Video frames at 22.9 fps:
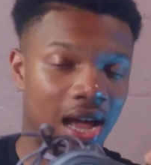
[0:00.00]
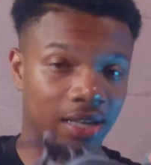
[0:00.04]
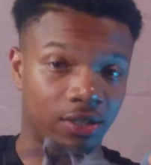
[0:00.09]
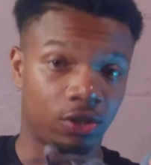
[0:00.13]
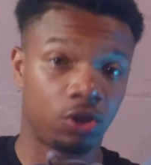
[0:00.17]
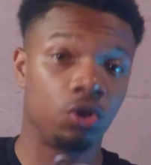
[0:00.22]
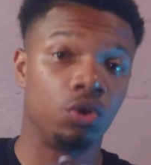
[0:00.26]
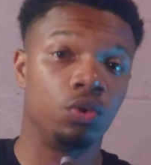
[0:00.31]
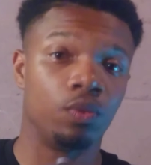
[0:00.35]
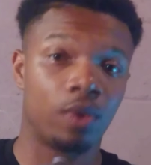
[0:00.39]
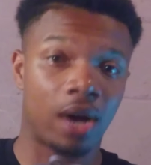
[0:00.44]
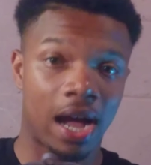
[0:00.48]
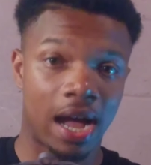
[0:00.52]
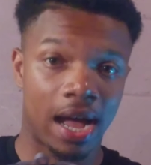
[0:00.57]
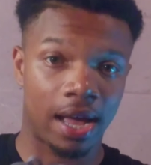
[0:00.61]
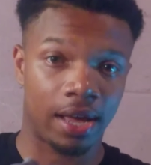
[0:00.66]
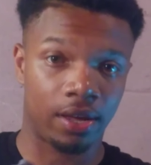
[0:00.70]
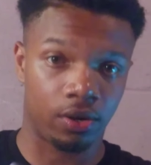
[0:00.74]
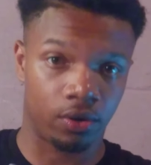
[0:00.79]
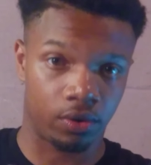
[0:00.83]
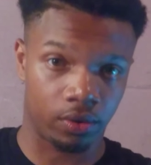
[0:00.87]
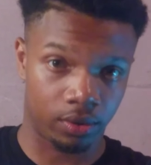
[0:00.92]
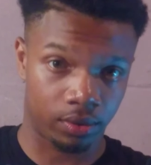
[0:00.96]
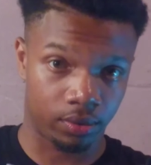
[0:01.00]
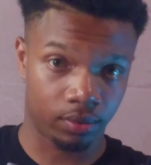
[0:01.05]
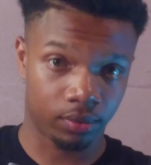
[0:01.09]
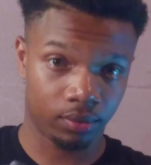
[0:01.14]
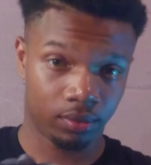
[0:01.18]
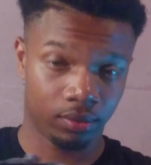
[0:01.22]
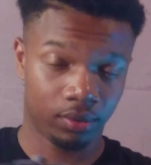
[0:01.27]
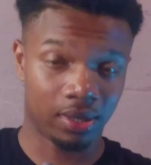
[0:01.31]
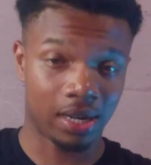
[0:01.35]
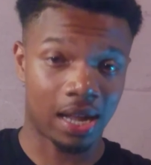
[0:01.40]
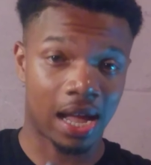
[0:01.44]
too wide or
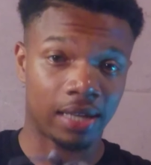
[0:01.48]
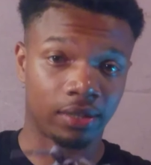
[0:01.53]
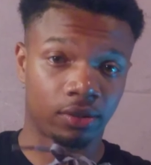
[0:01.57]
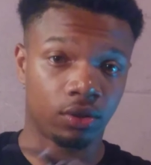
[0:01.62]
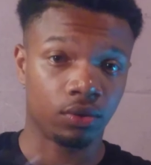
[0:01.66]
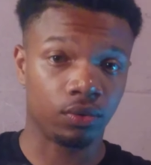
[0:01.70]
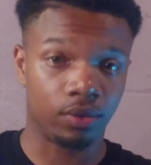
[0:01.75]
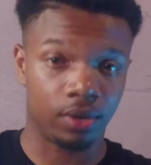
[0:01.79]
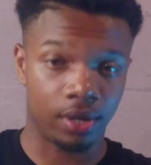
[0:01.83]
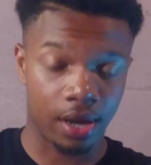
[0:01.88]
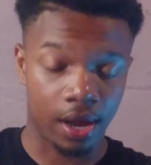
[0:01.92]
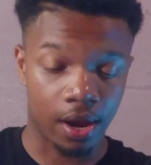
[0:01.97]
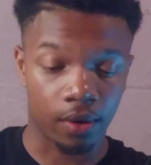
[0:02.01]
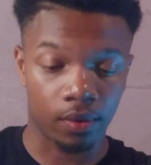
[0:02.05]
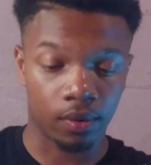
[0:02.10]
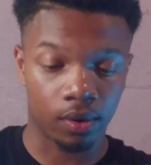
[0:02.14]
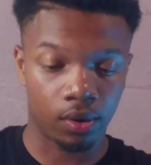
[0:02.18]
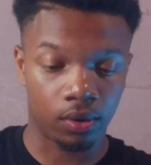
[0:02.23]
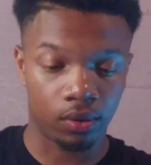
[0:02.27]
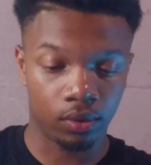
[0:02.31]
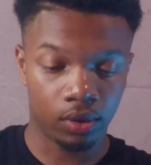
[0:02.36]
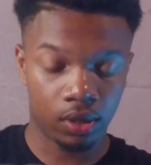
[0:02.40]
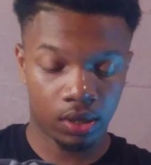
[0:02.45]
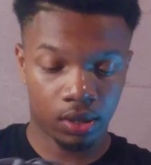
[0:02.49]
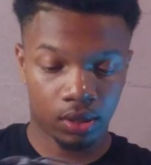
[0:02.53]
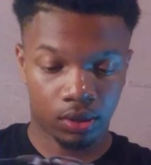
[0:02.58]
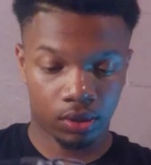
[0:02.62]
not too narrow.